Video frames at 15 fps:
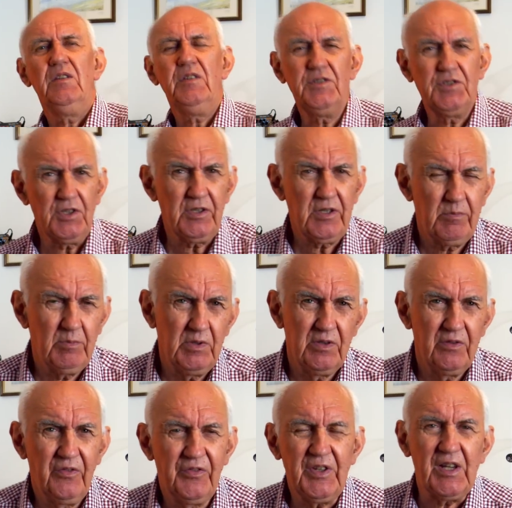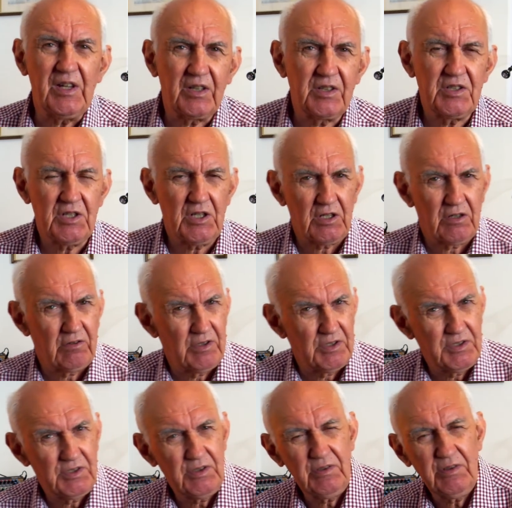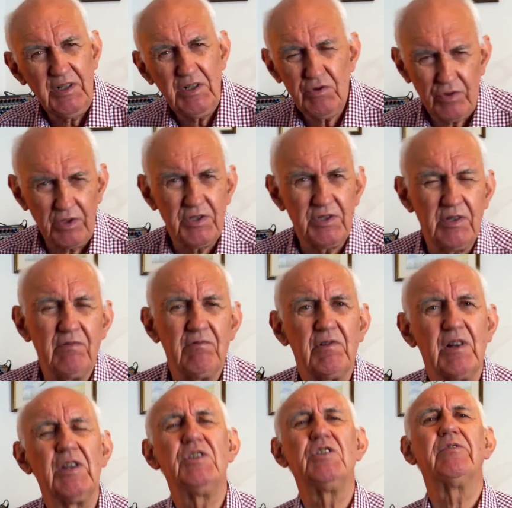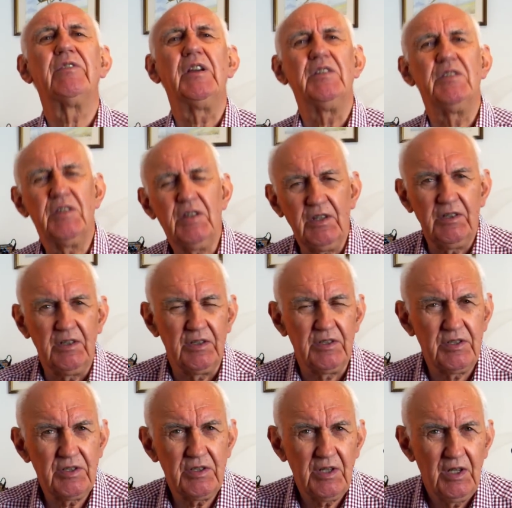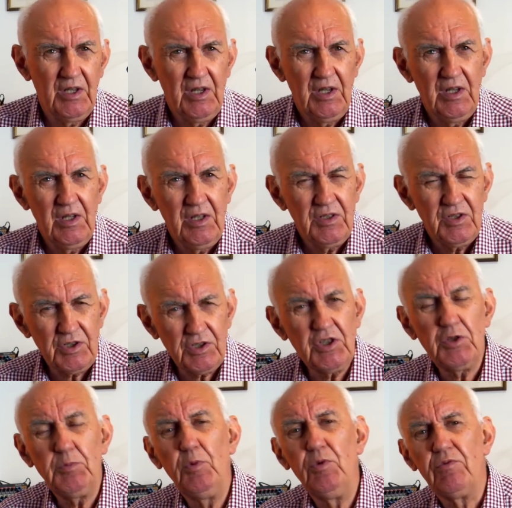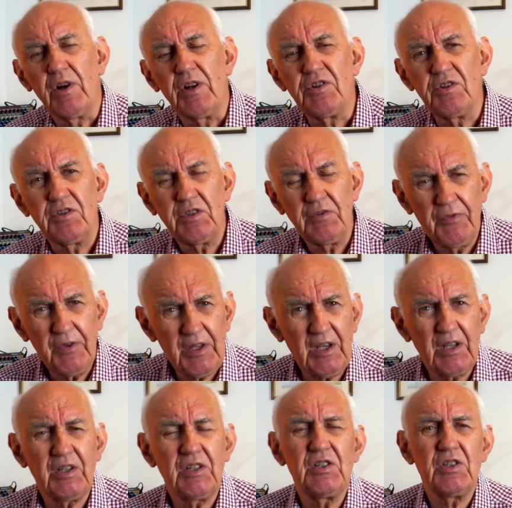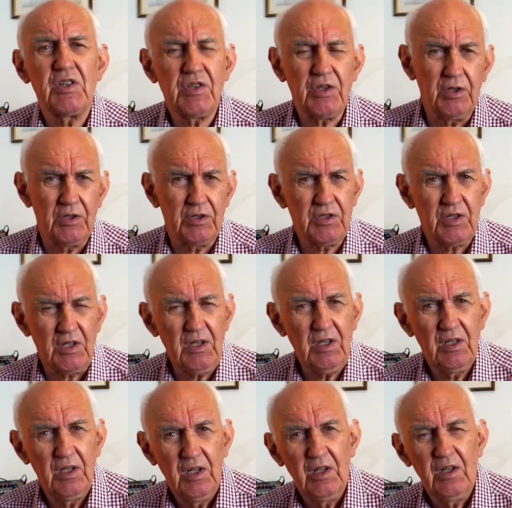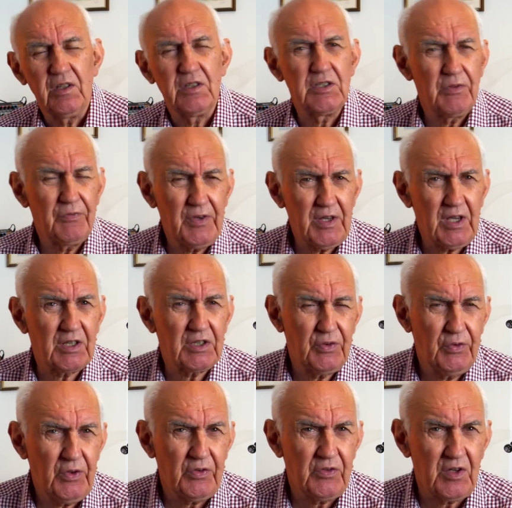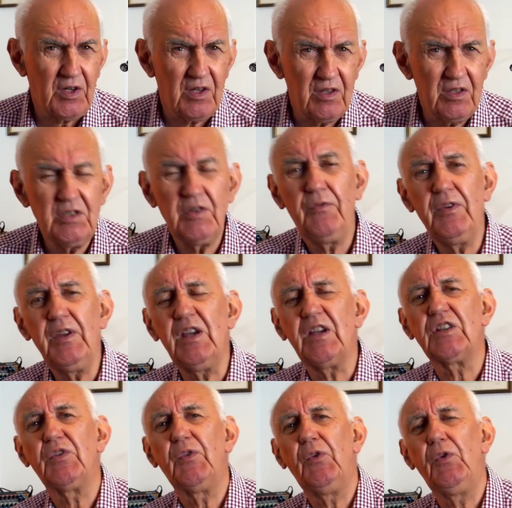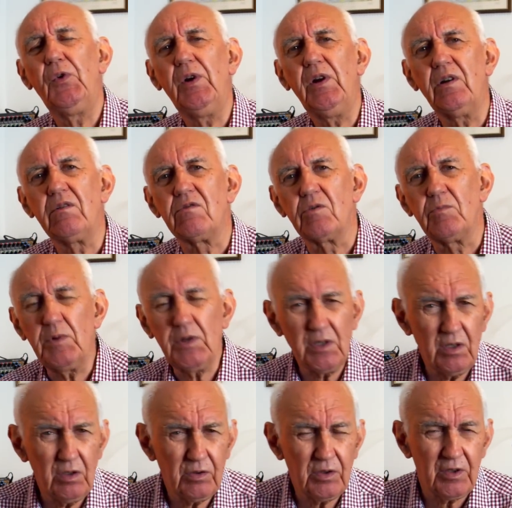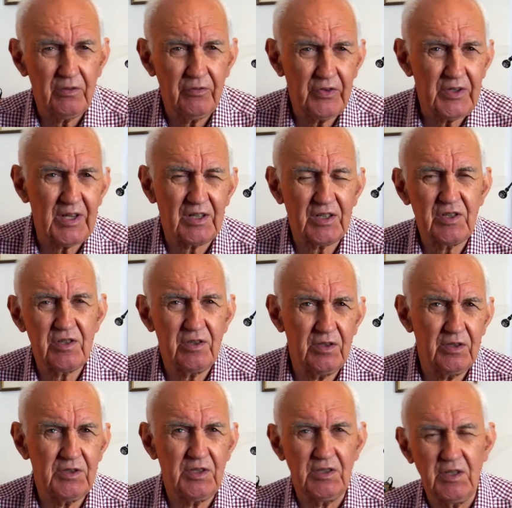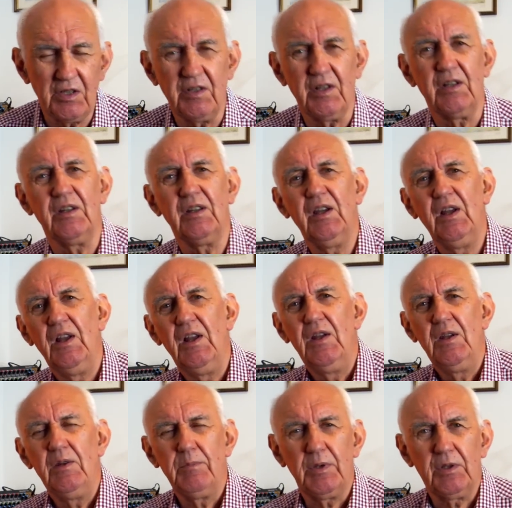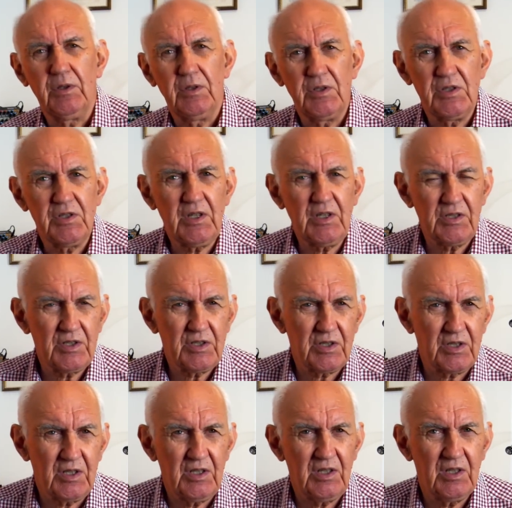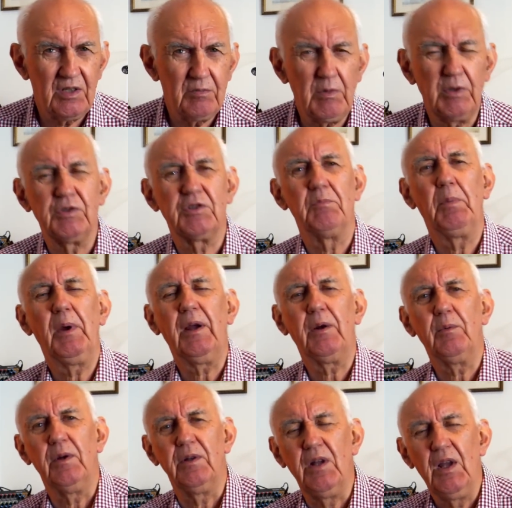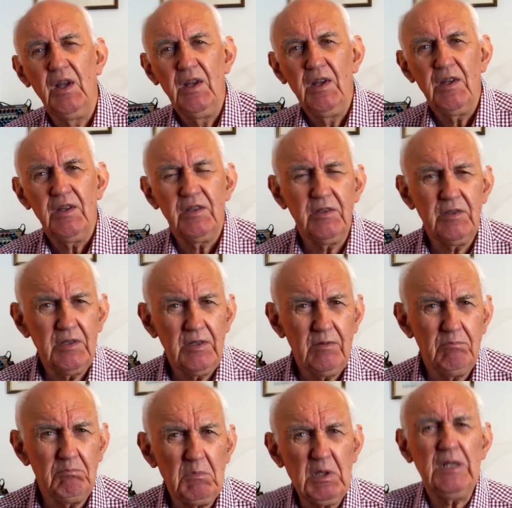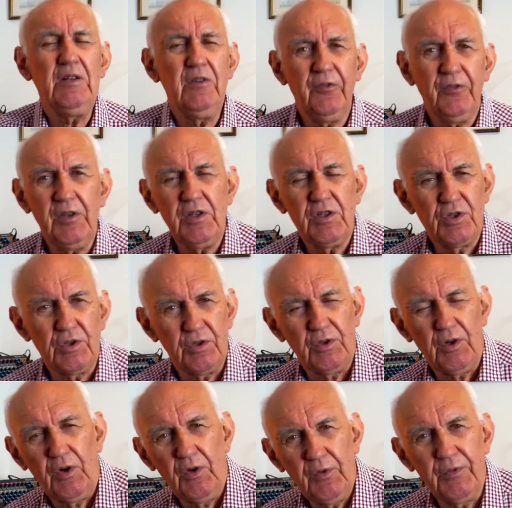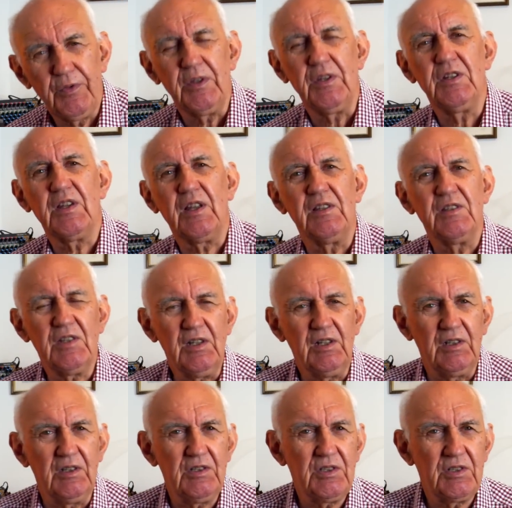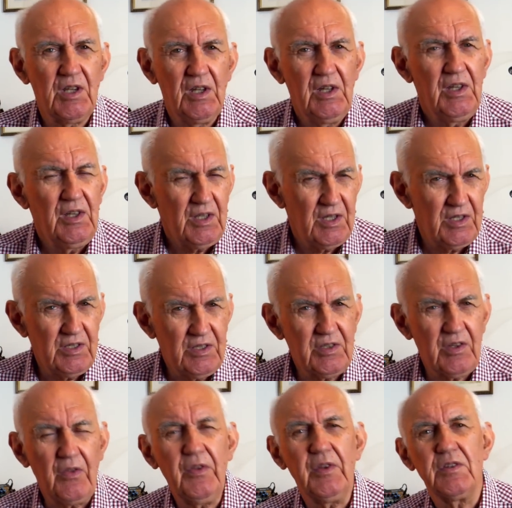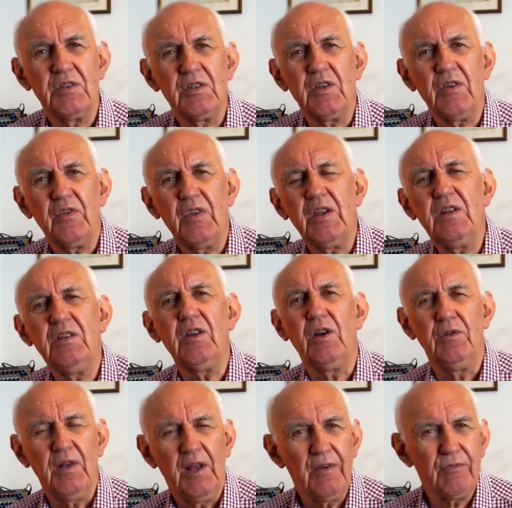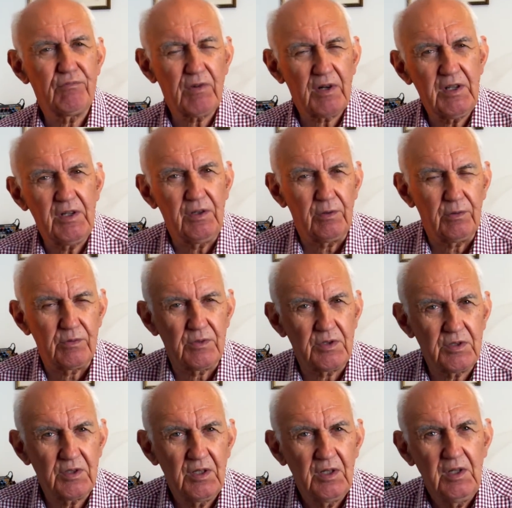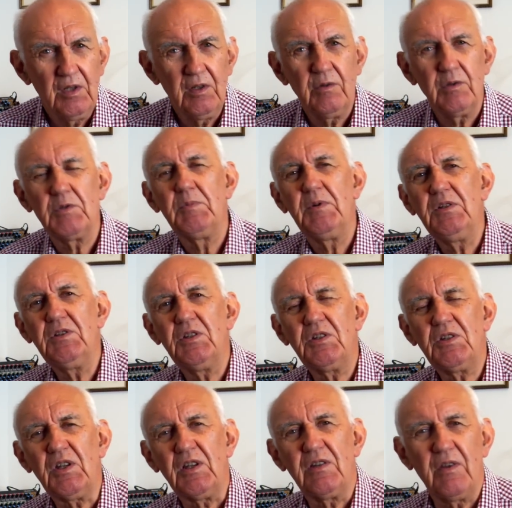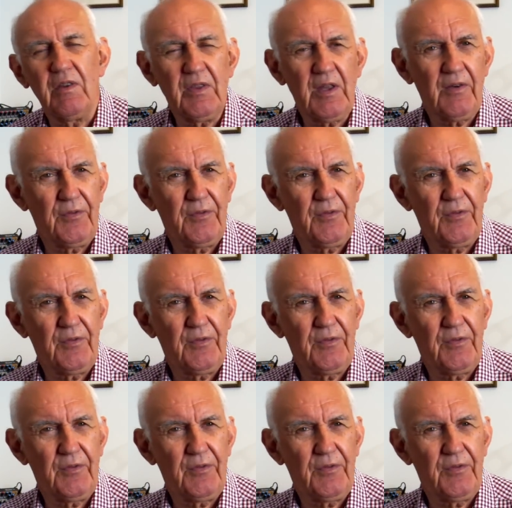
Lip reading: The Diamond VX series, an interesting range of antennas, just a small range. There's the VX-30, there's the VX-50, and there's a VX-400. We're going to look at the VX-30 today because that's the most compact one. The main feature of these antennas is that they don't have radials, which means to say that they're